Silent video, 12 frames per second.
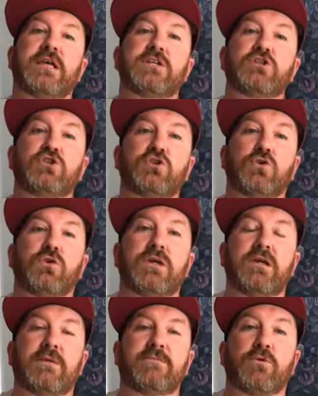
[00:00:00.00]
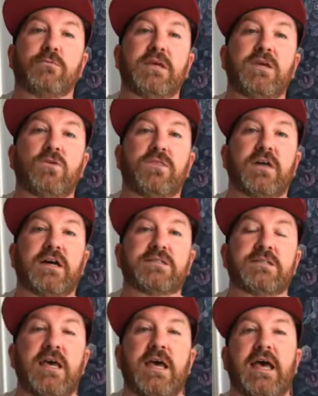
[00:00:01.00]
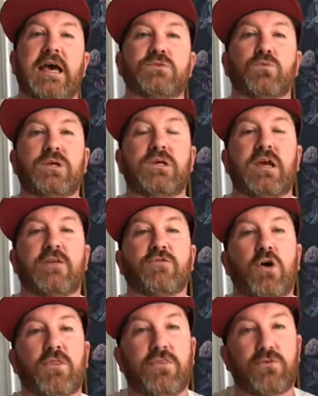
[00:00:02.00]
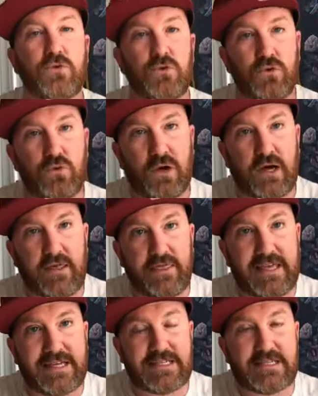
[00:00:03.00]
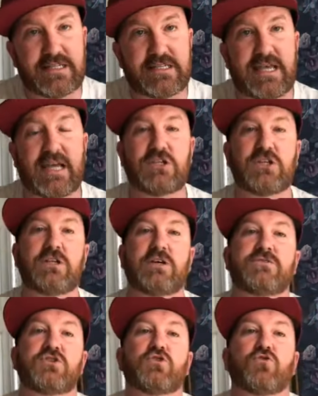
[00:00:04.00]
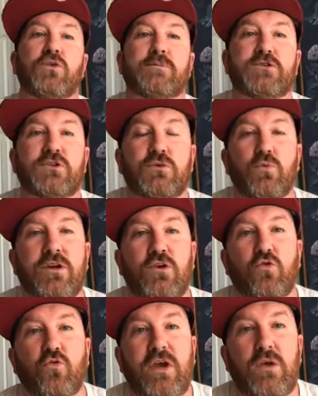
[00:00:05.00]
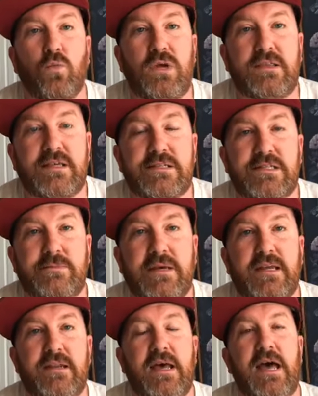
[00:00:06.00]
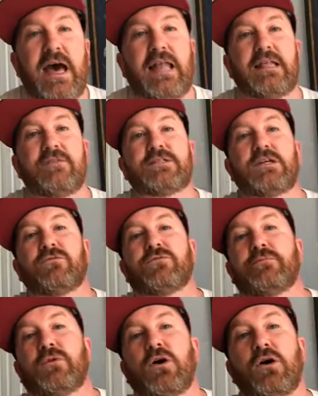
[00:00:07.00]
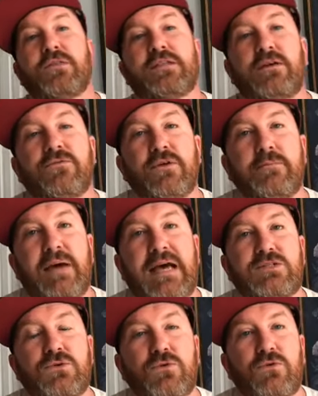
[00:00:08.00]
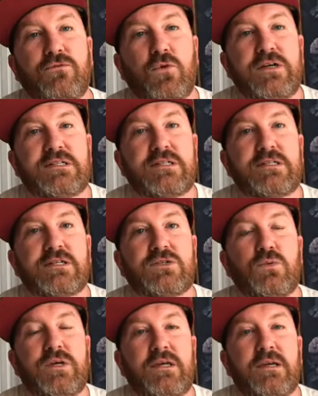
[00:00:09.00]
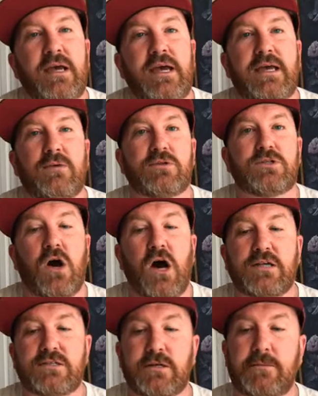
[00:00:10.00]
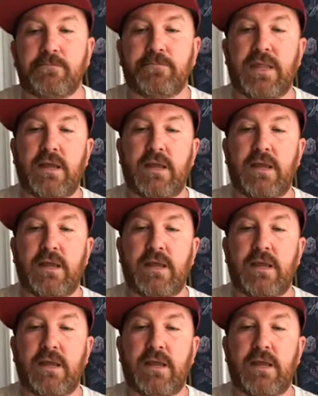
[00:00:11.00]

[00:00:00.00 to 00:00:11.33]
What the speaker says: enjoying, for being with us as we have gone through this section of Scripture. What a great week this has been. I loved hearing from all the different pastoral voices this week. It was awesome.